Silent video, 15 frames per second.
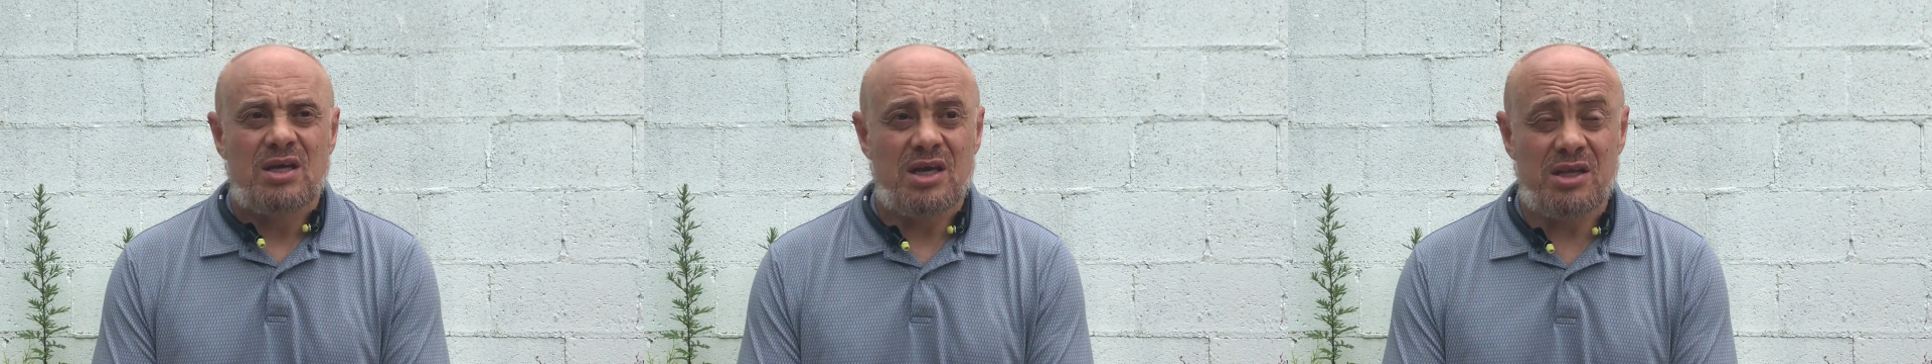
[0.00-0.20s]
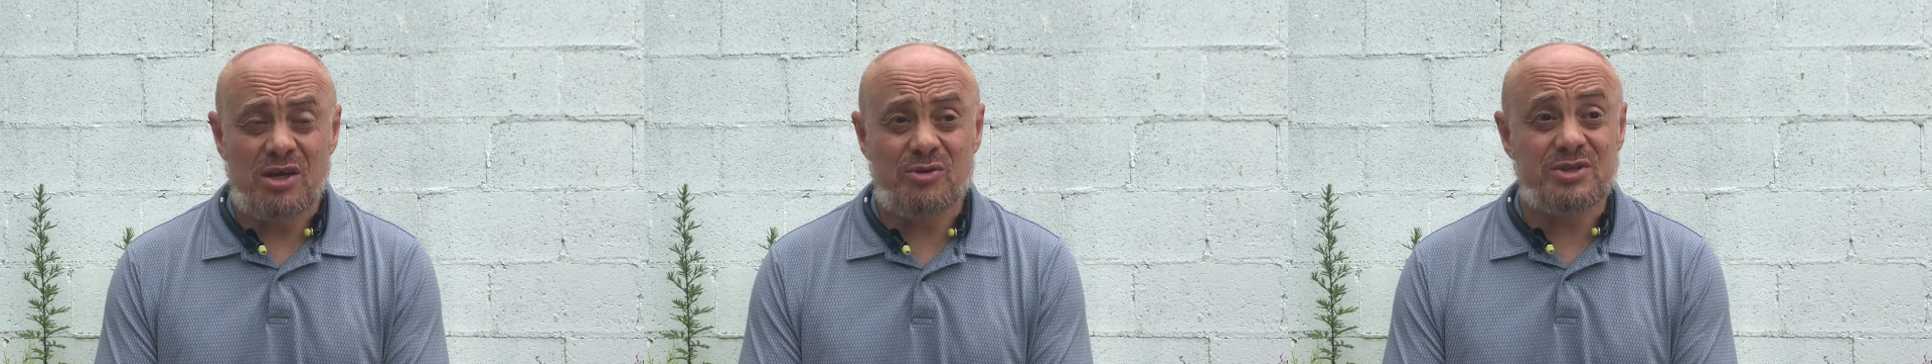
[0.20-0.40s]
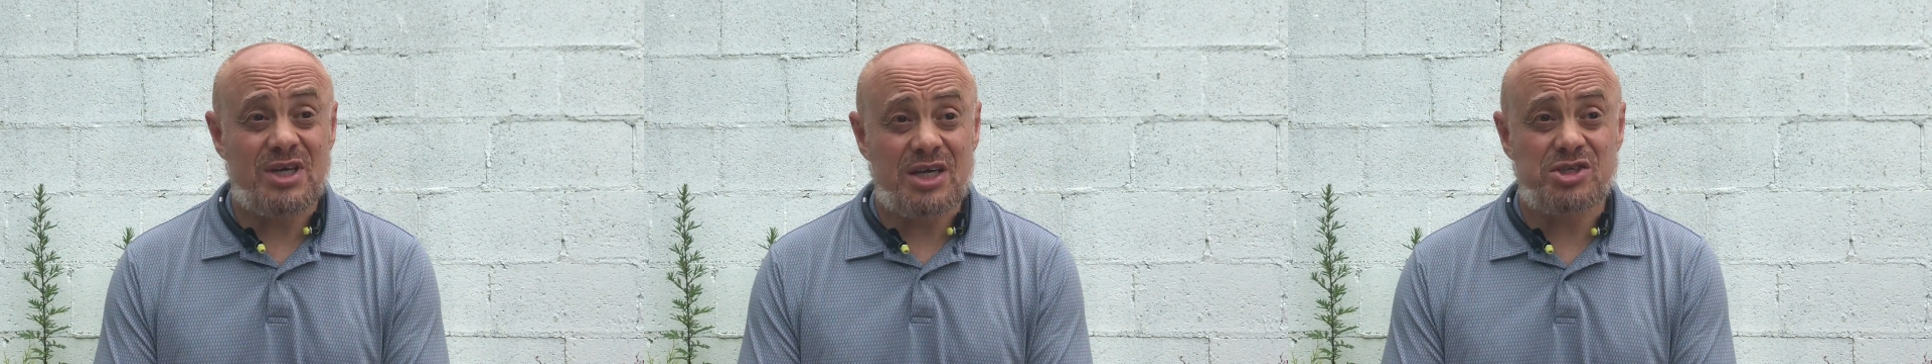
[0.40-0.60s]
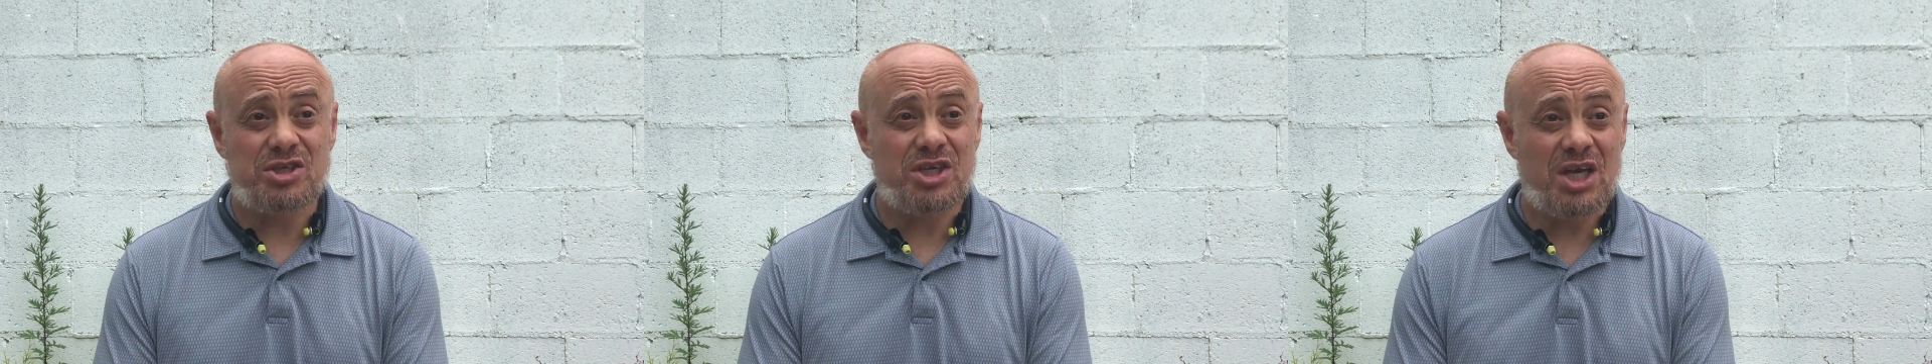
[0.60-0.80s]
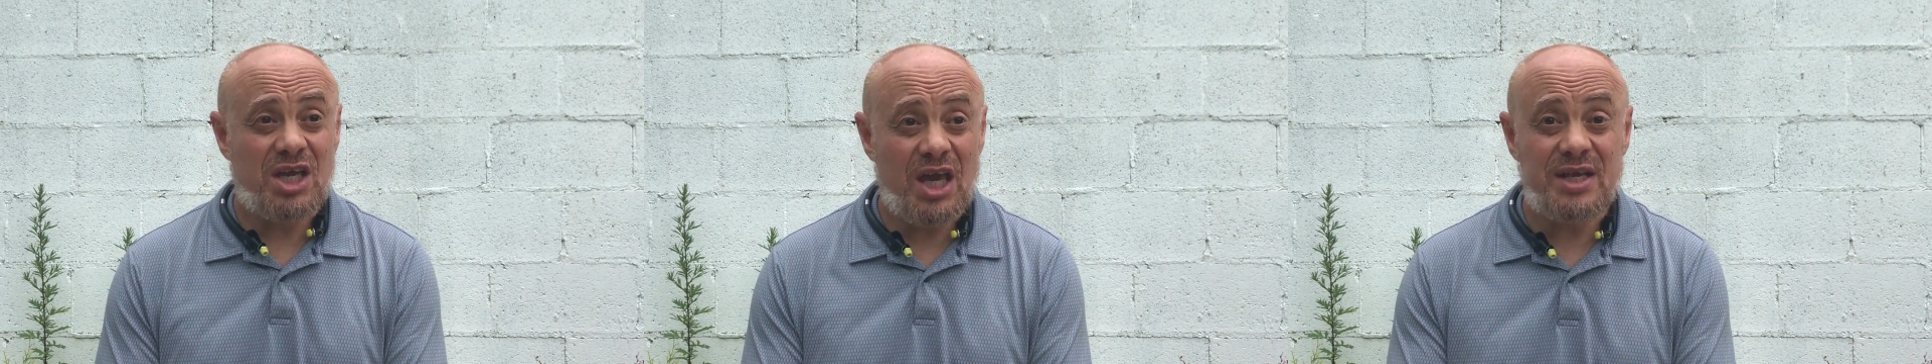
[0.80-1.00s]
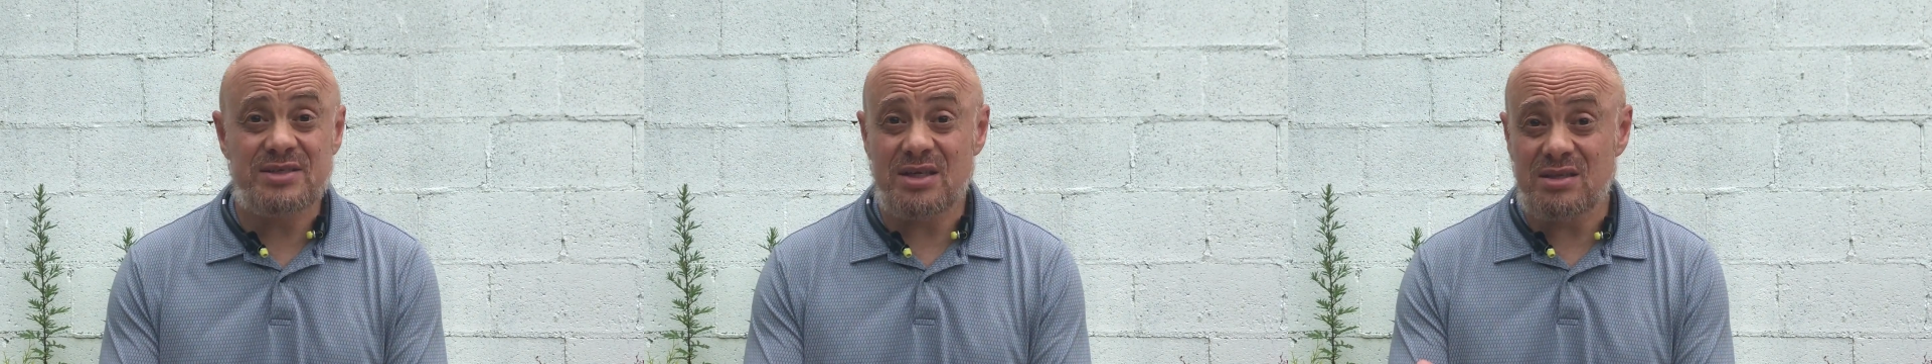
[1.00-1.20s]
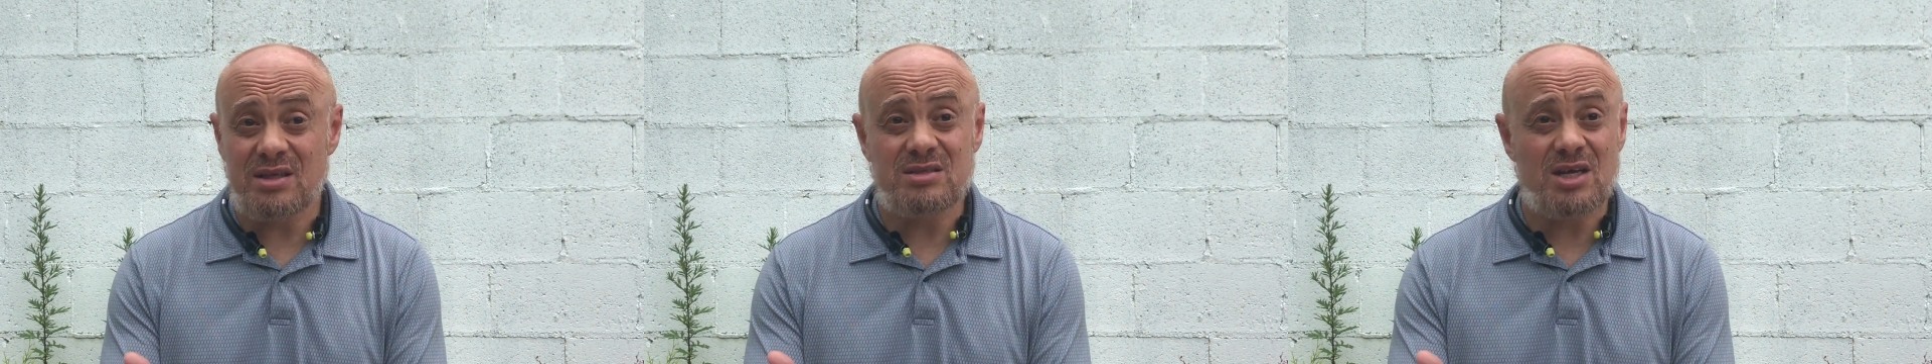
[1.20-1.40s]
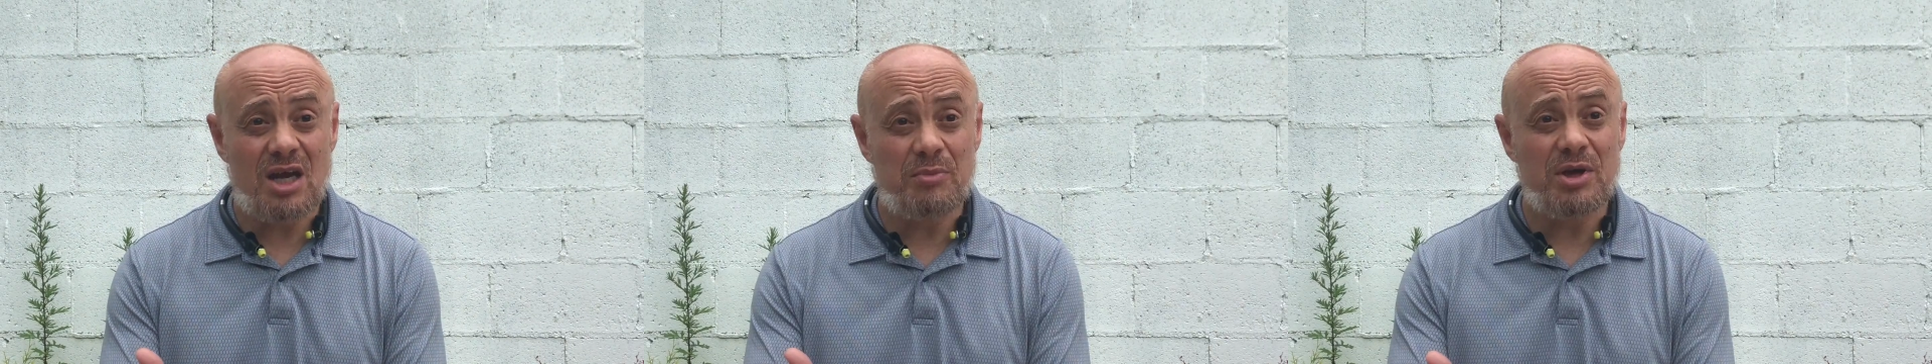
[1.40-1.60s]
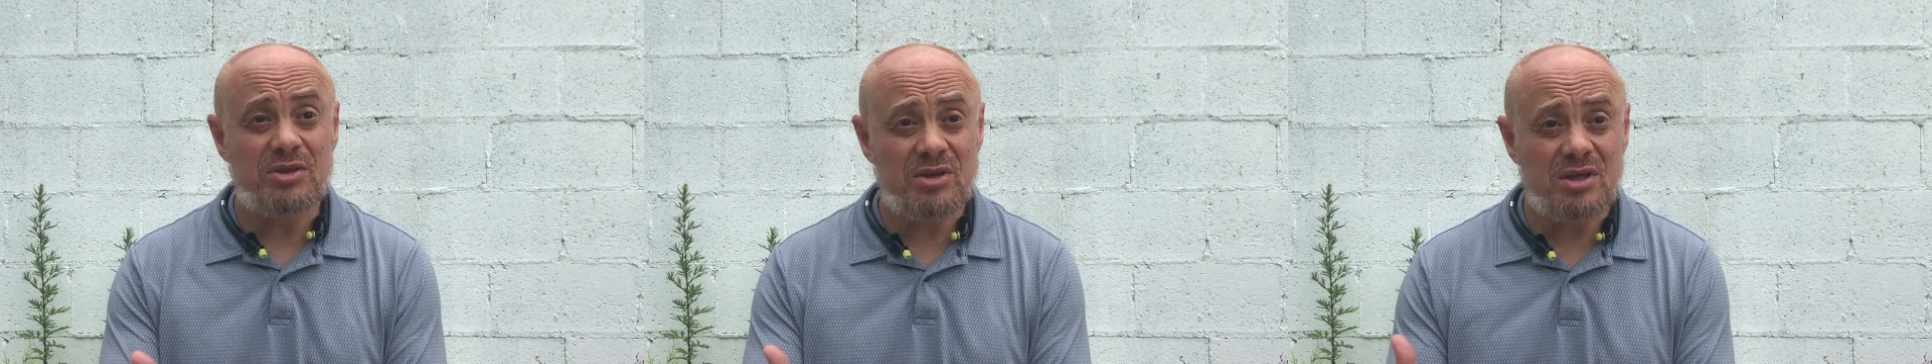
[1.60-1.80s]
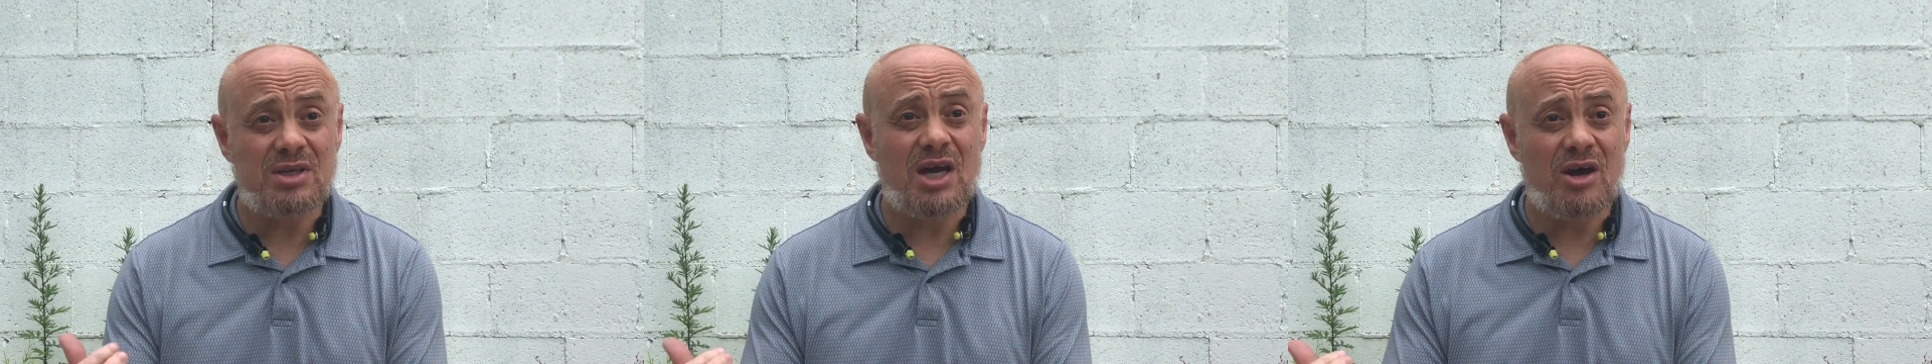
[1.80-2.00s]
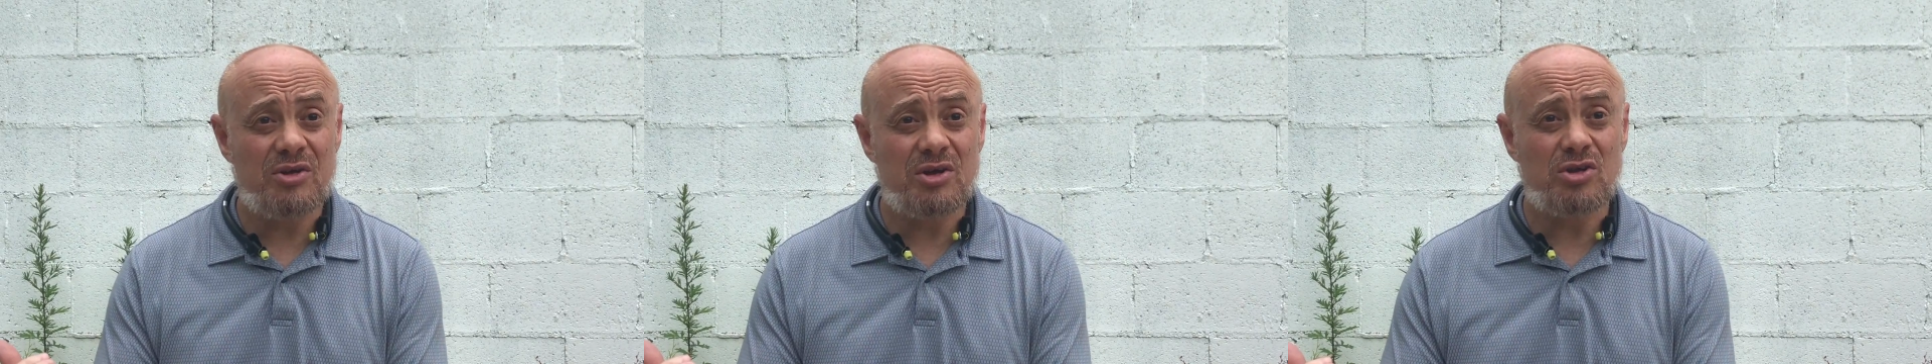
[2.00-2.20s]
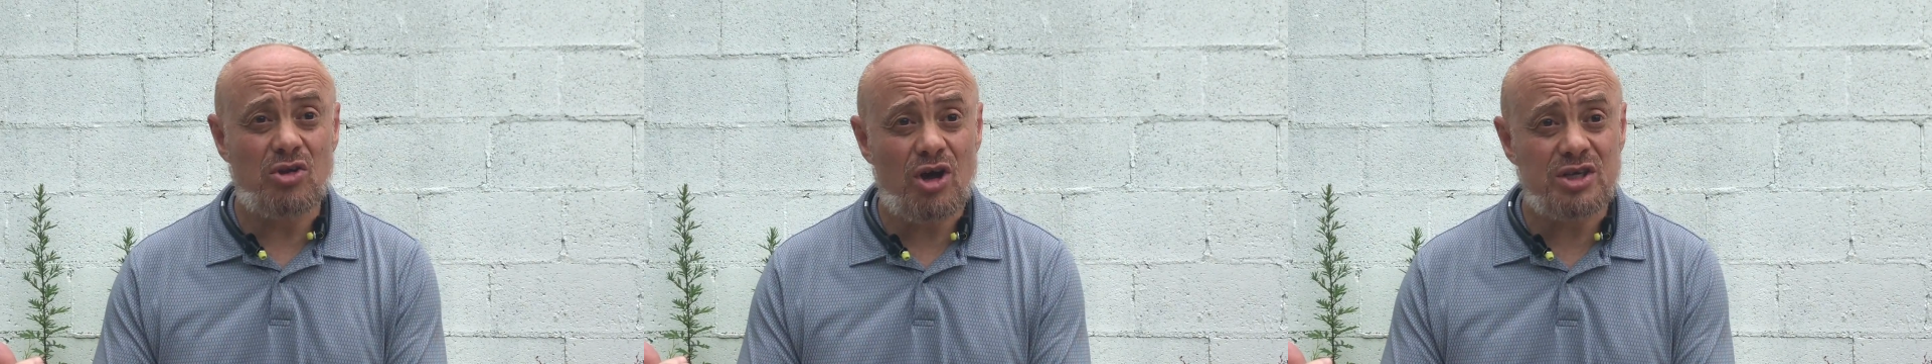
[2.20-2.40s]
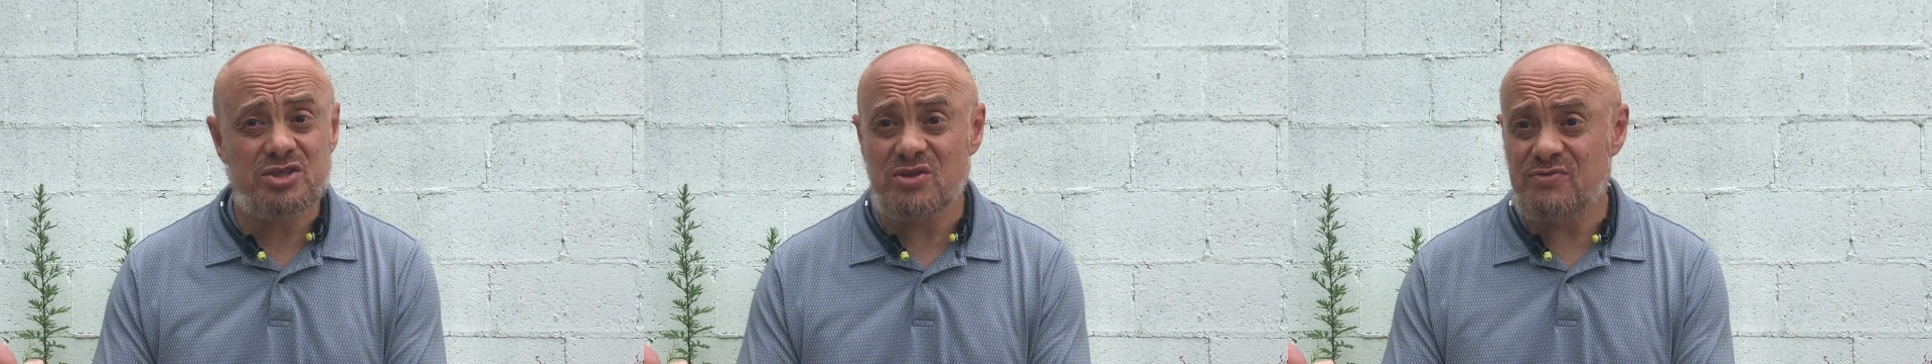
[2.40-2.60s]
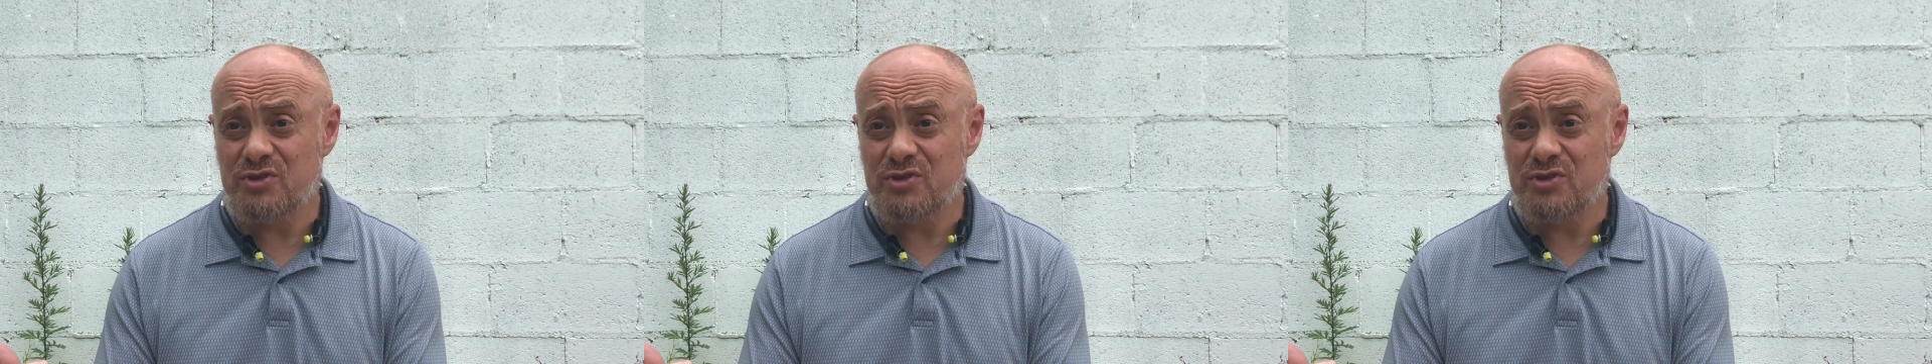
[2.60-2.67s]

And there was actually a case at the time, I think down in Gloucester,